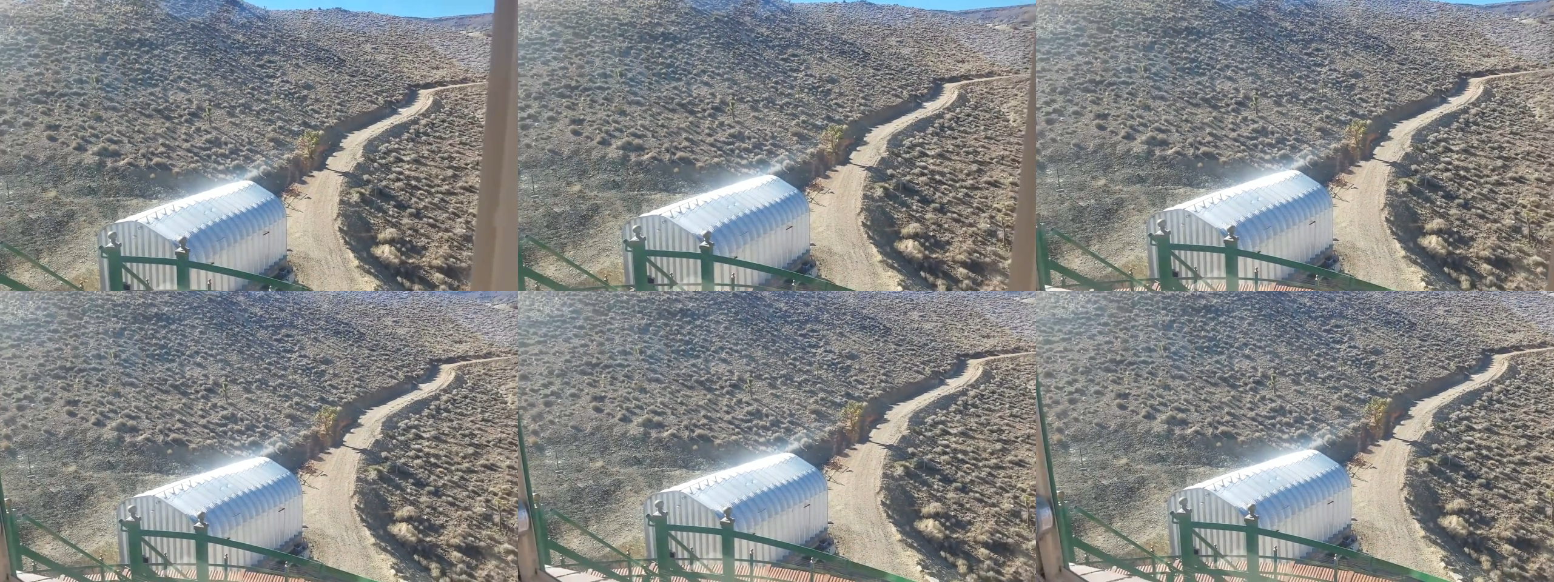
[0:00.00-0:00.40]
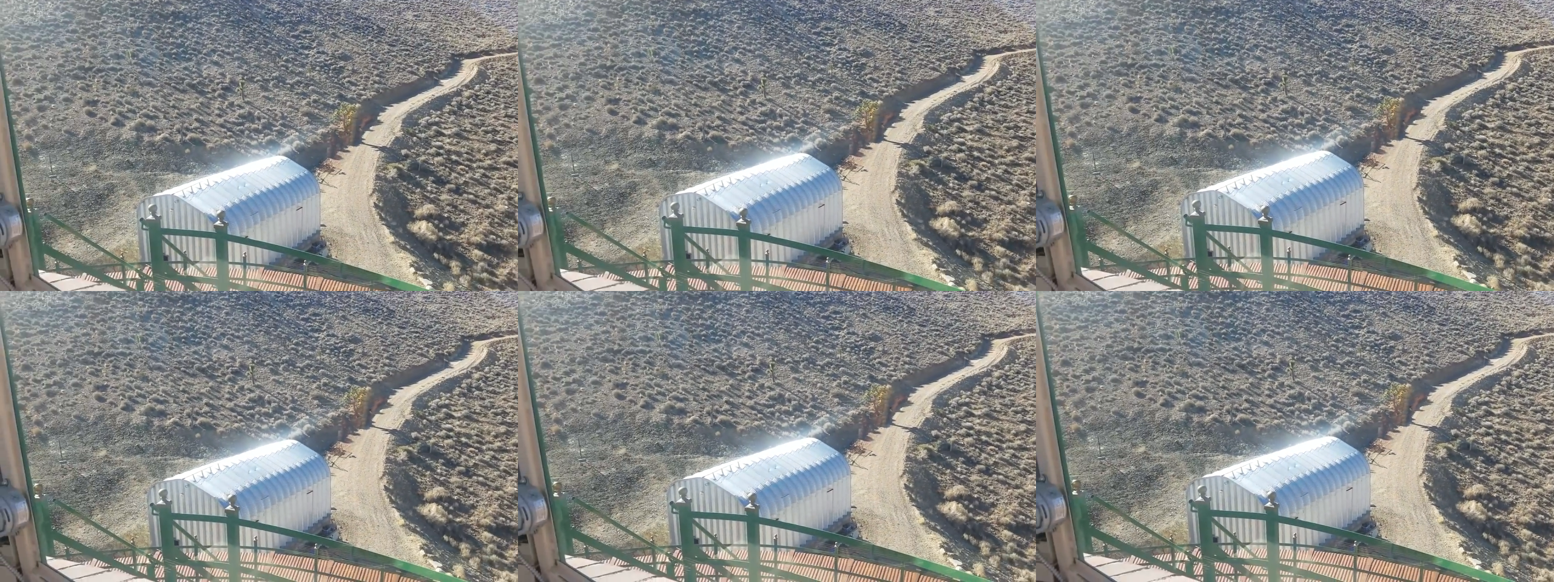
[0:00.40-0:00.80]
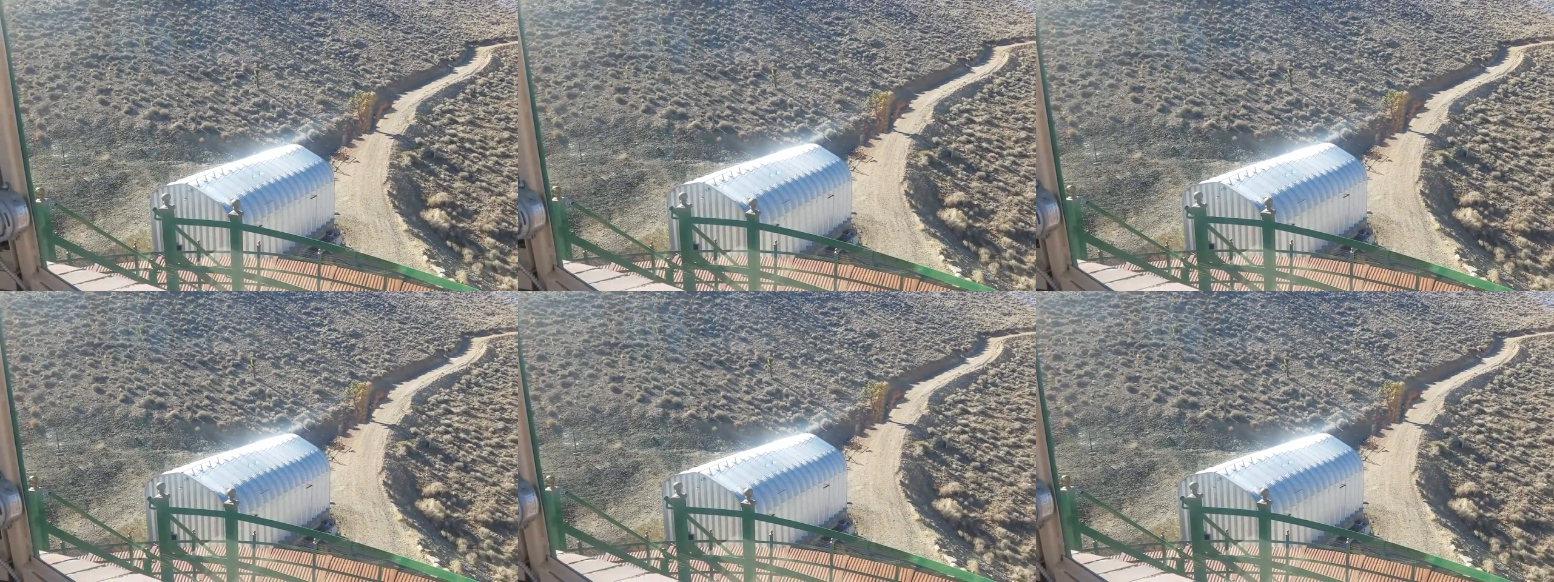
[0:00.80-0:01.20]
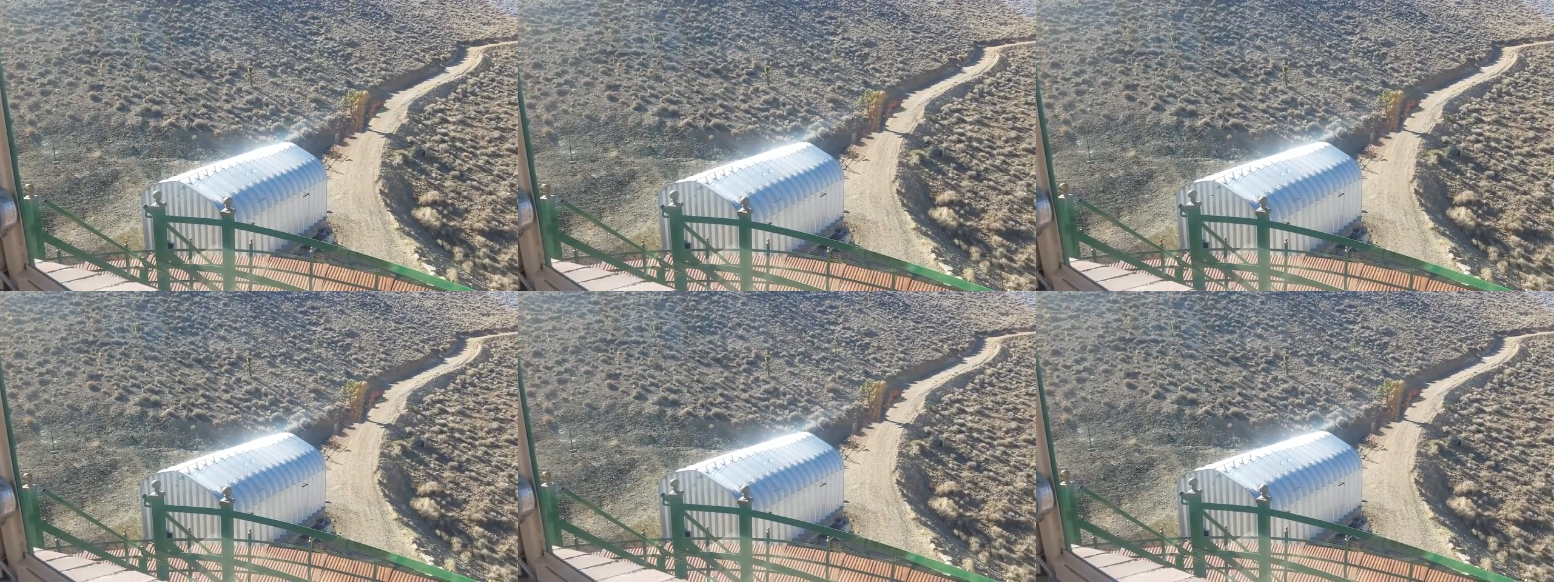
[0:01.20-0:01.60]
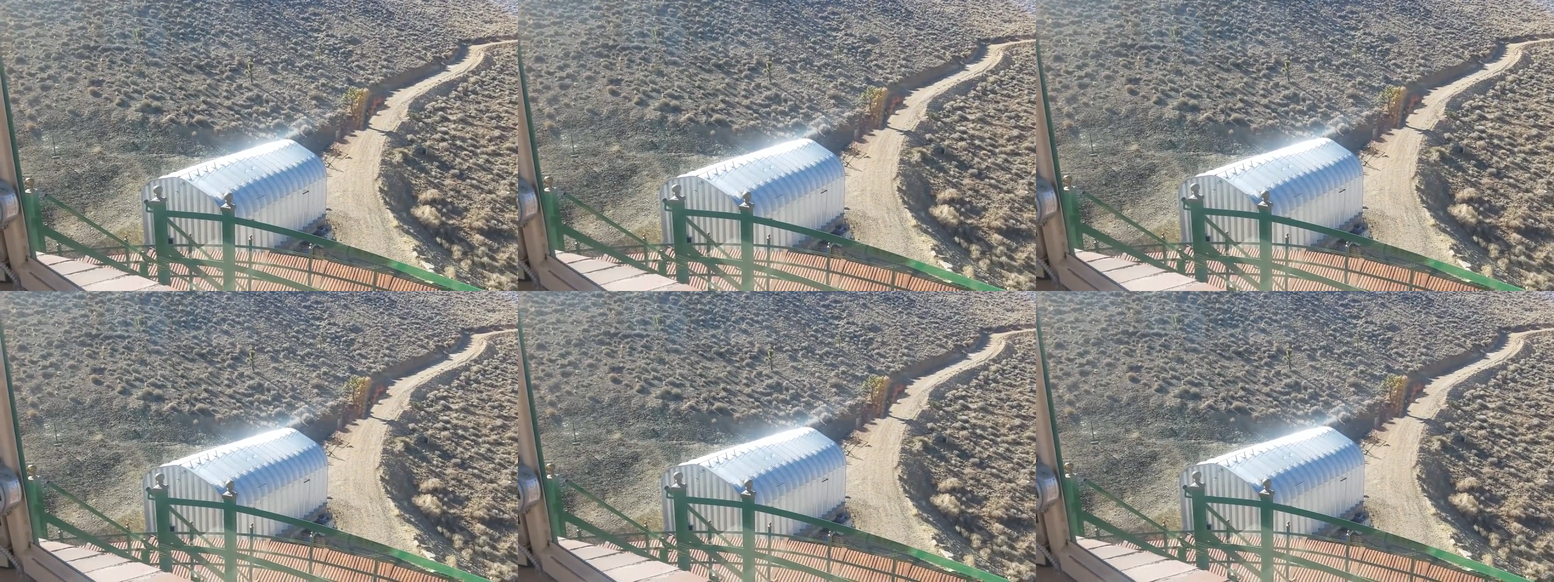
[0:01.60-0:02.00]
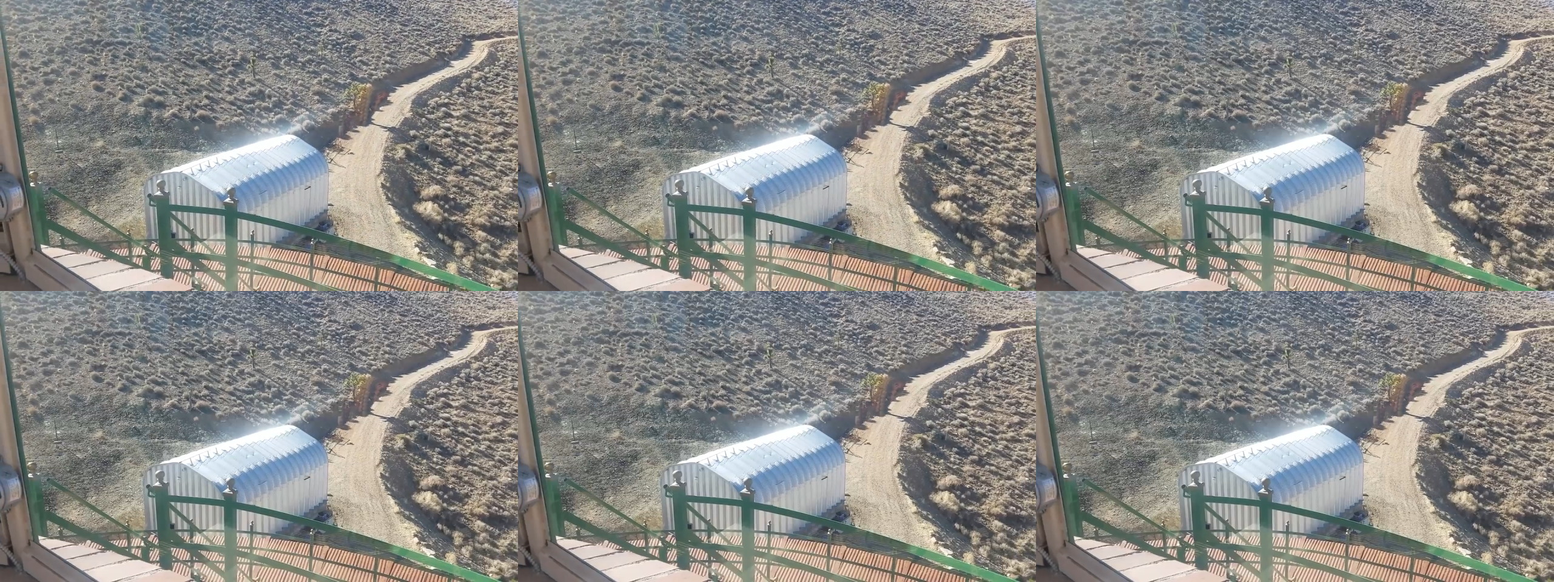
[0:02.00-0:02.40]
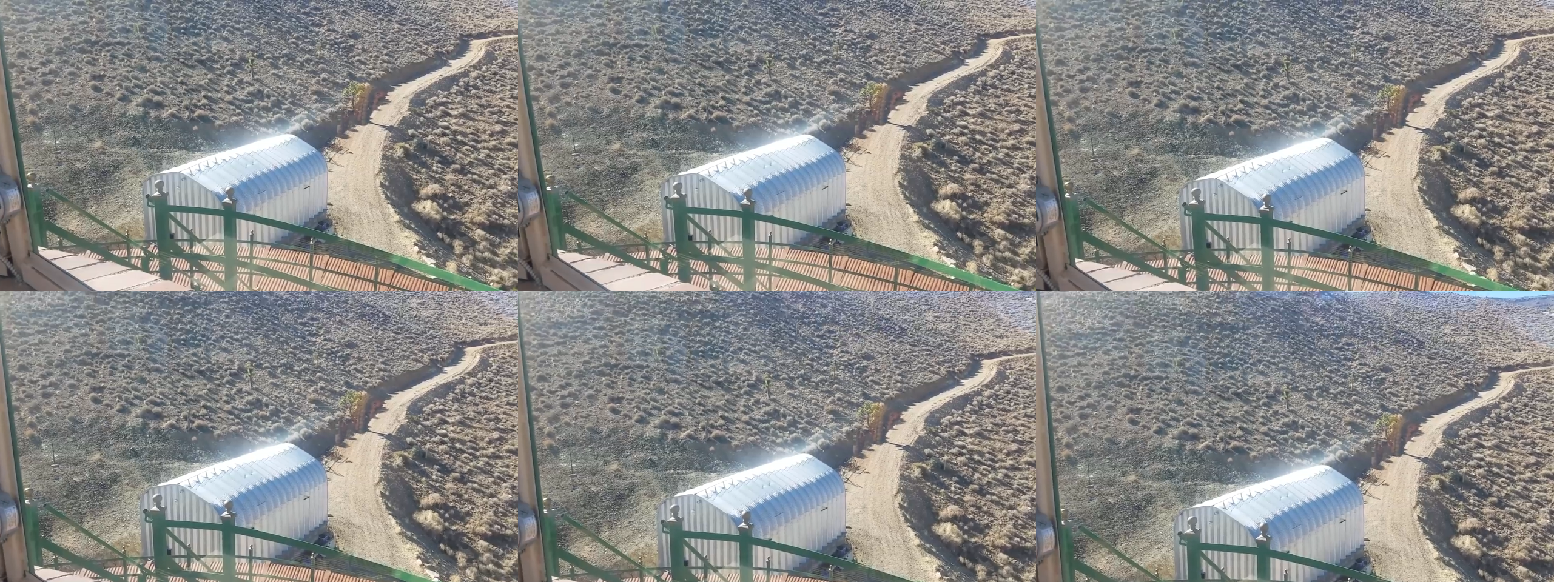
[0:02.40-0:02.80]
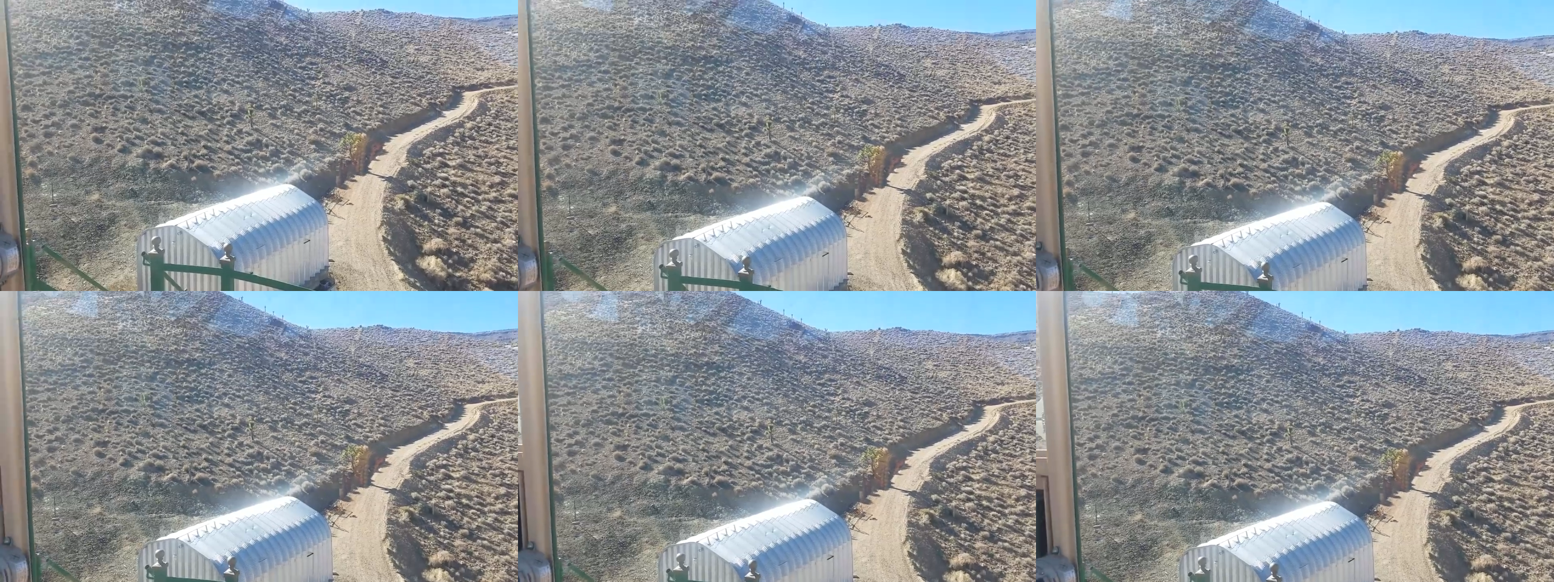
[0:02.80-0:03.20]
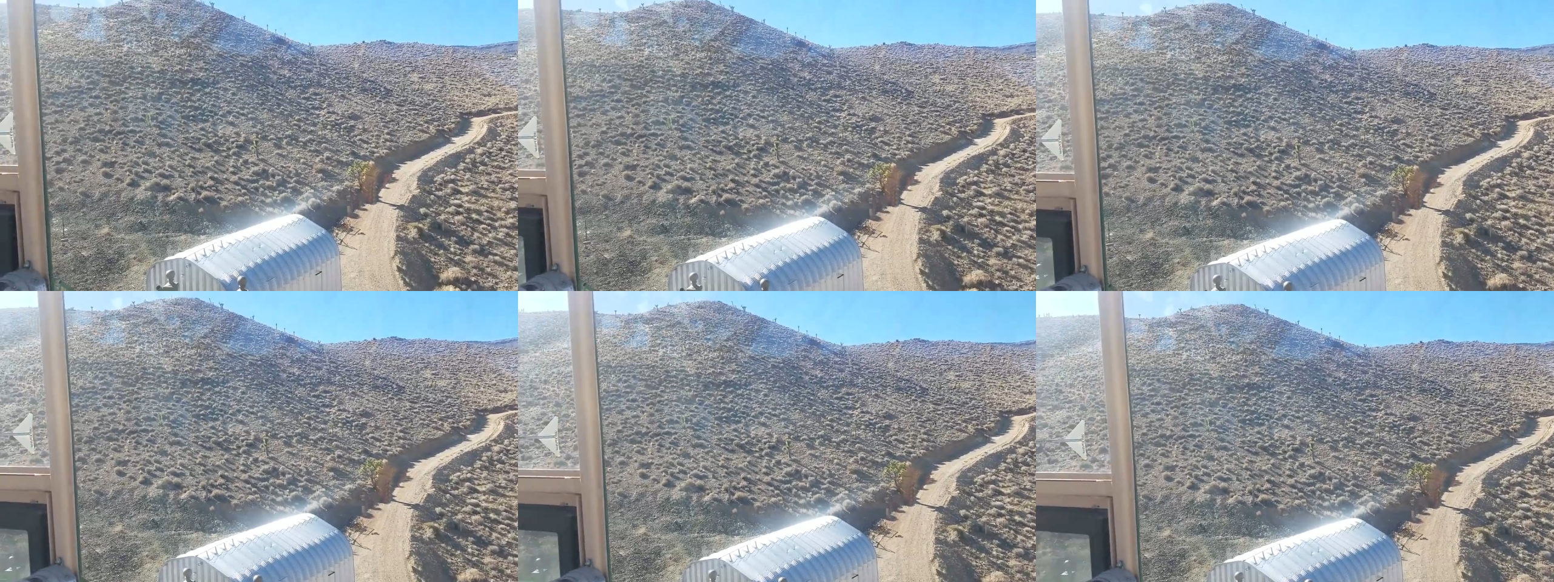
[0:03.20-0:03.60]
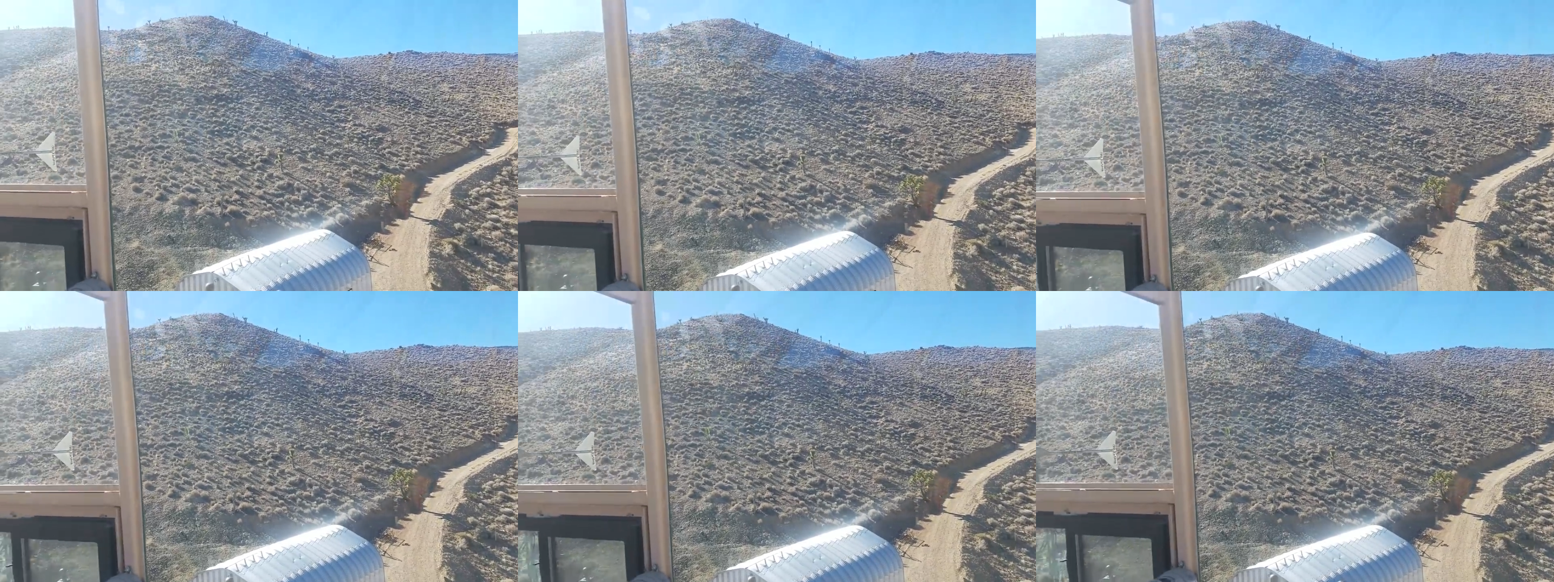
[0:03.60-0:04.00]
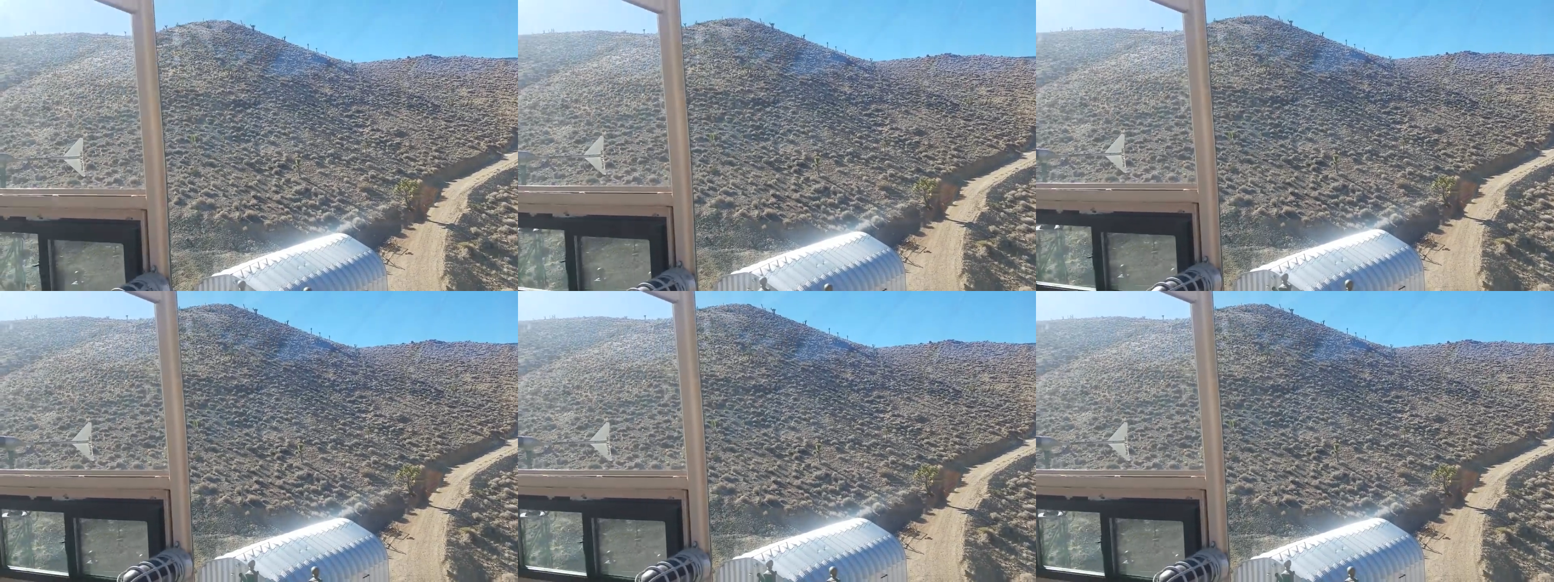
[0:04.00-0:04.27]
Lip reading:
[unreadable: no face in view]